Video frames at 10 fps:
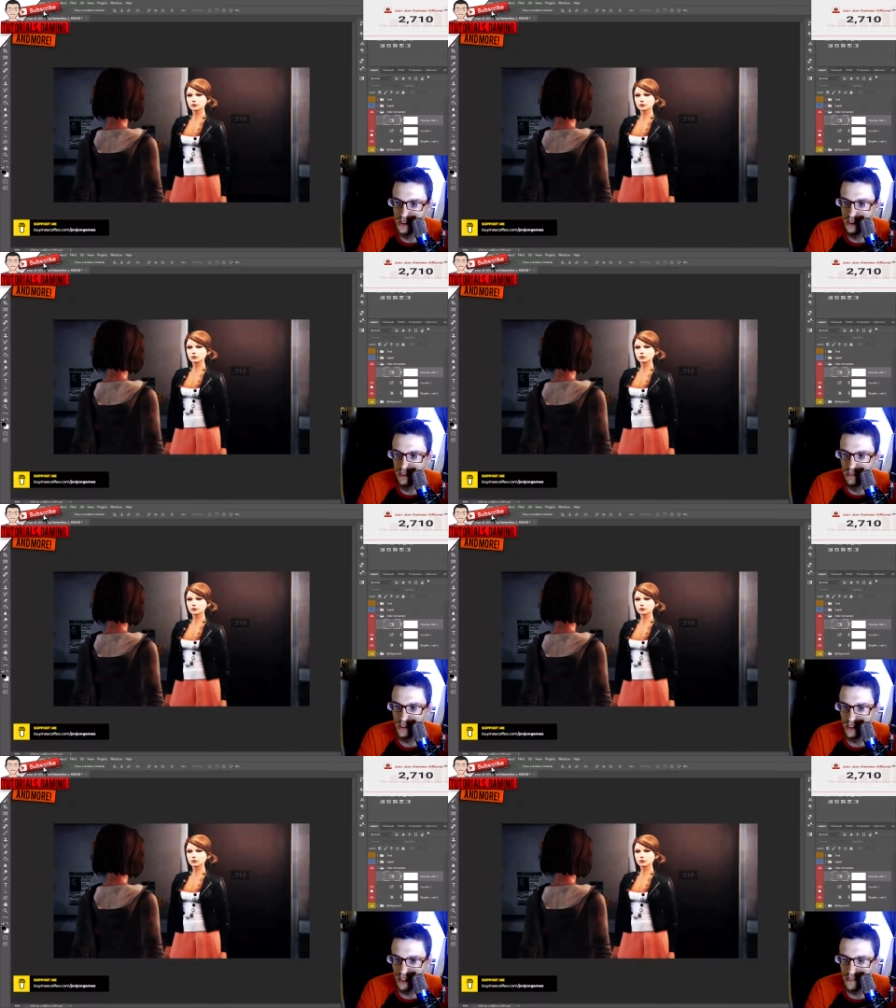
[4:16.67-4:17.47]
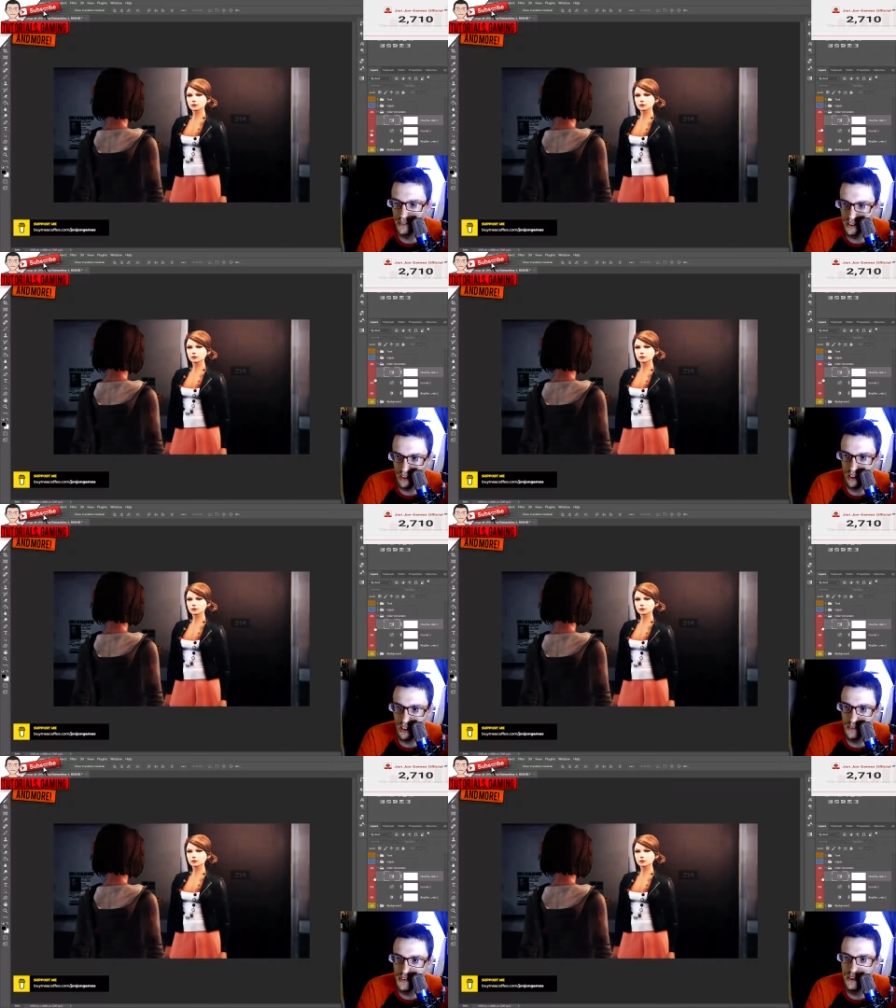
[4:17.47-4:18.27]
re-enable the
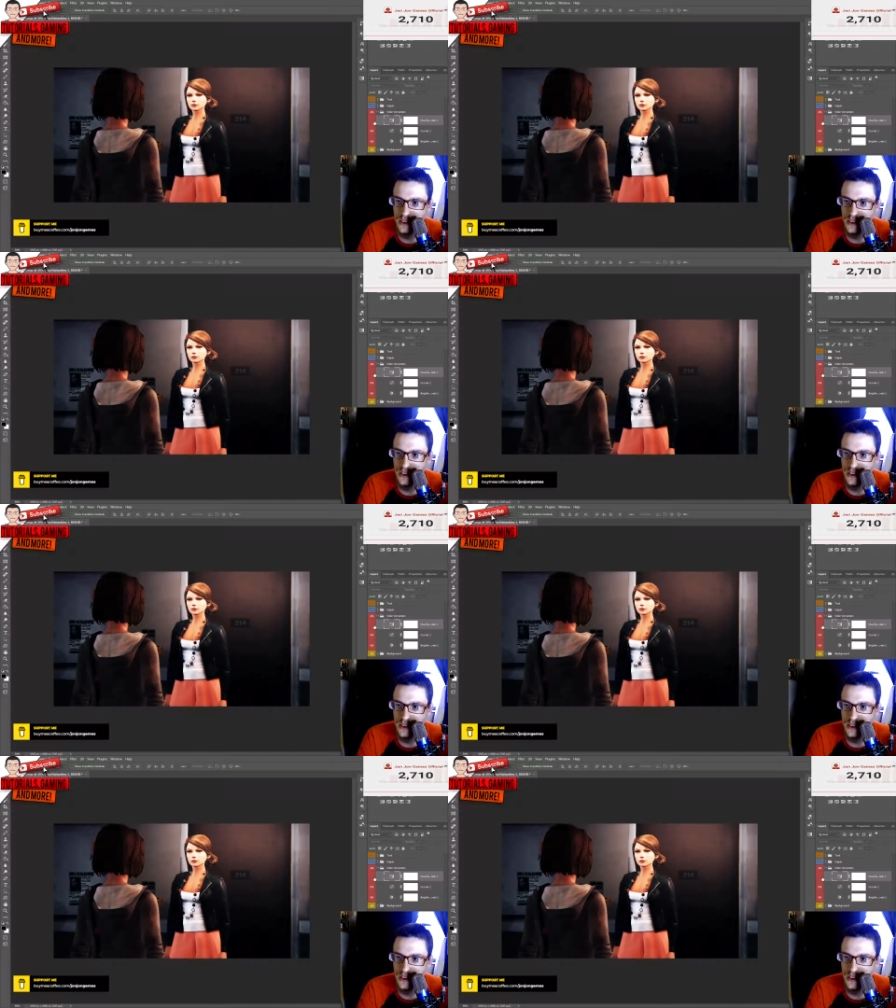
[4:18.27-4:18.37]
curves,